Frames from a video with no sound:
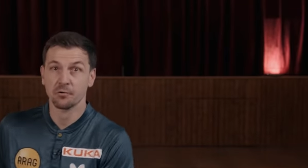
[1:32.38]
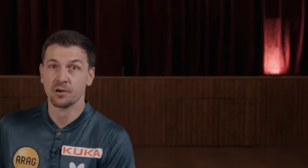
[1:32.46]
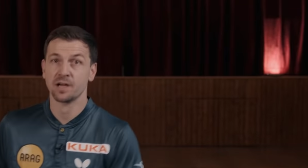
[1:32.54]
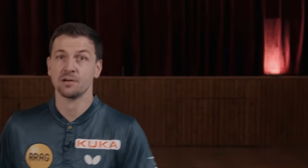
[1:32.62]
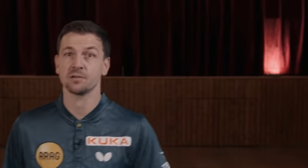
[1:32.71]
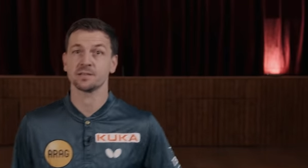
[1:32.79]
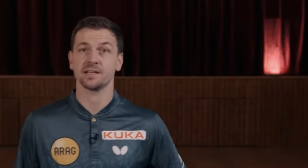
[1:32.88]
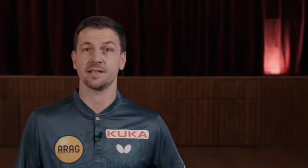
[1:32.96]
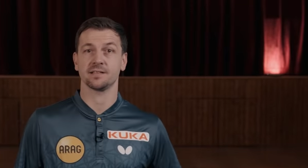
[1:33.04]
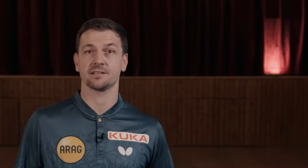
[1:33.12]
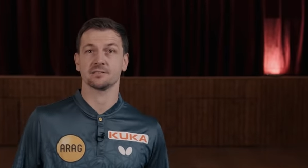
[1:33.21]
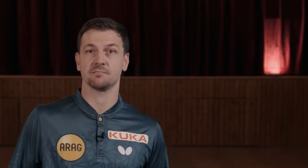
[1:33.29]
around
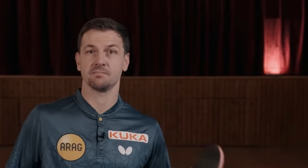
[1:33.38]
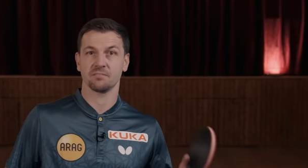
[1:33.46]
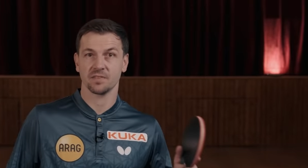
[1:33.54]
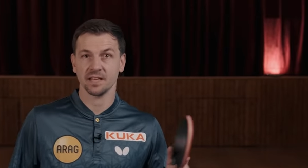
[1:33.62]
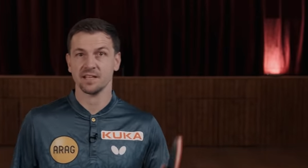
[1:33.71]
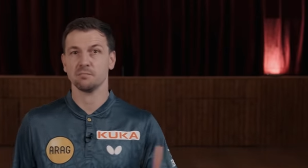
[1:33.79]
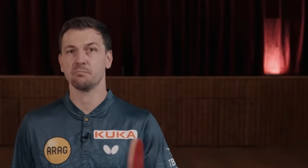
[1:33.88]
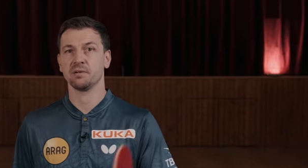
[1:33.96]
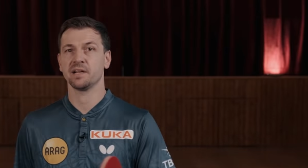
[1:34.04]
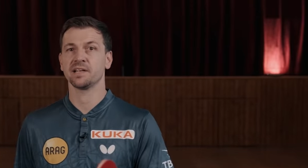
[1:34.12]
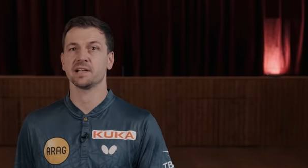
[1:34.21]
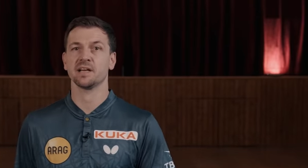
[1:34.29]
and then
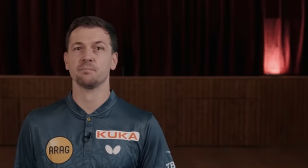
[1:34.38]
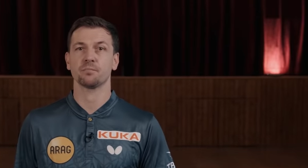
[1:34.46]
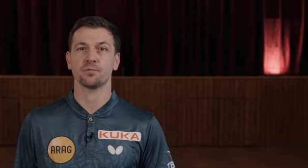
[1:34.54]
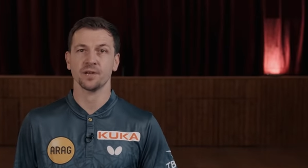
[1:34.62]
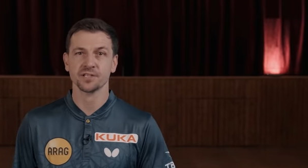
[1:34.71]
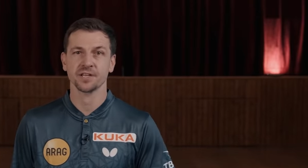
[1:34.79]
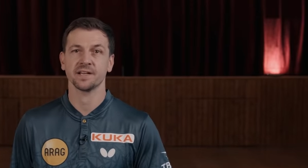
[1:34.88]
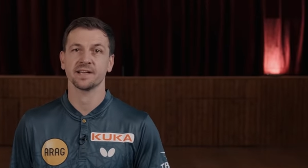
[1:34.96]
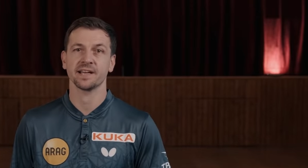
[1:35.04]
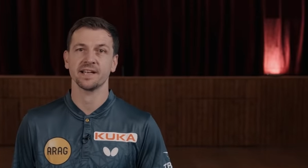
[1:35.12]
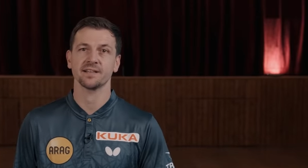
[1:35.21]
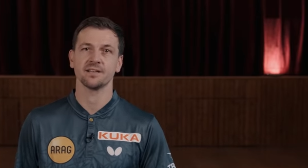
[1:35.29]
building up pressure
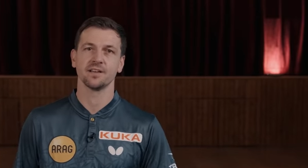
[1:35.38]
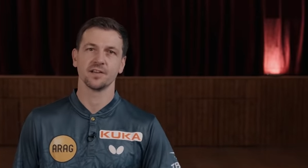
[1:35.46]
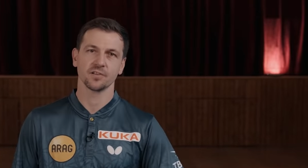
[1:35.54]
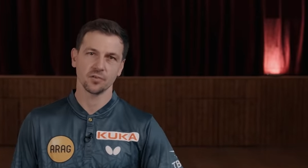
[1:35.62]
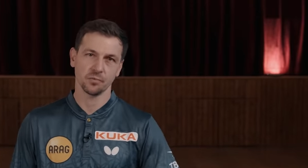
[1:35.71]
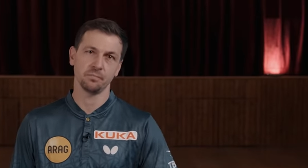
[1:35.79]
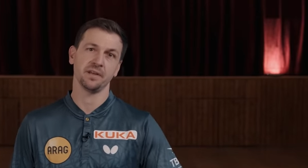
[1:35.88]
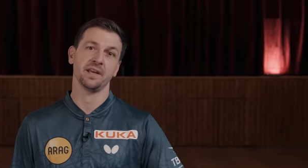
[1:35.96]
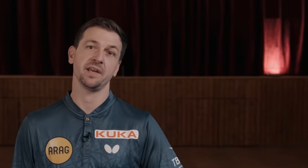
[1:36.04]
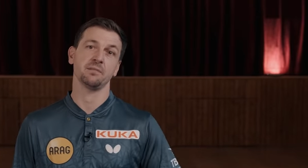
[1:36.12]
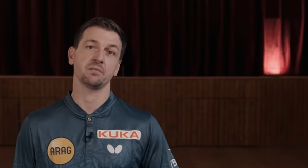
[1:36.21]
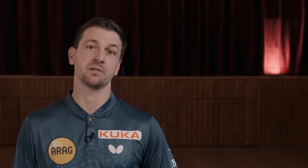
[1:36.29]
again to be
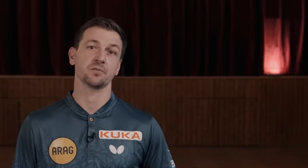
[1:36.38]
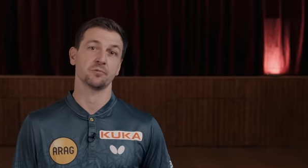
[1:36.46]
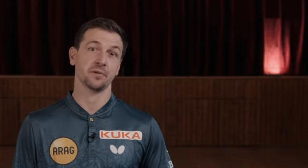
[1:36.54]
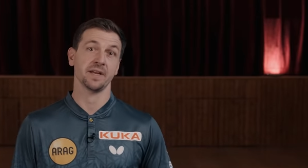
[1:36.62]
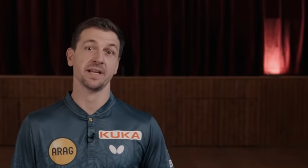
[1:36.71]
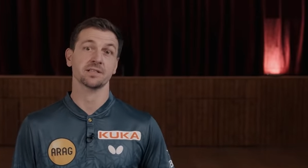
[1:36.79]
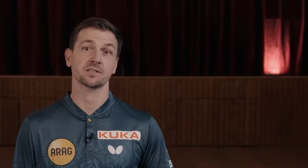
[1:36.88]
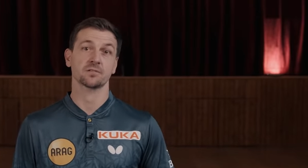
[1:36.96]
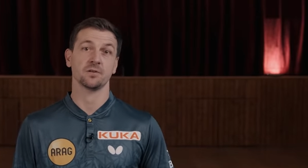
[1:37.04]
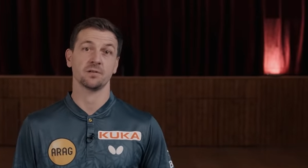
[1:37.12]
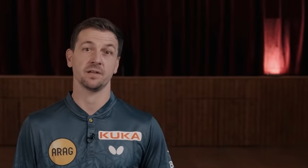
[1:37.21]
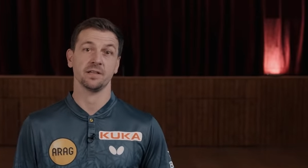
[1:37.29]
able to react
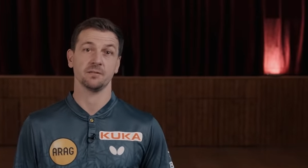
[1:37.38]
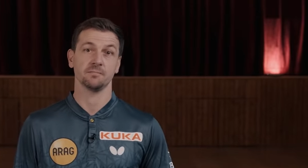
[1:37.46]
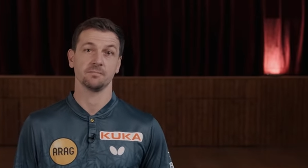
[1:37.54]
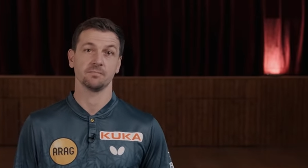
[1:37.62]
strongly.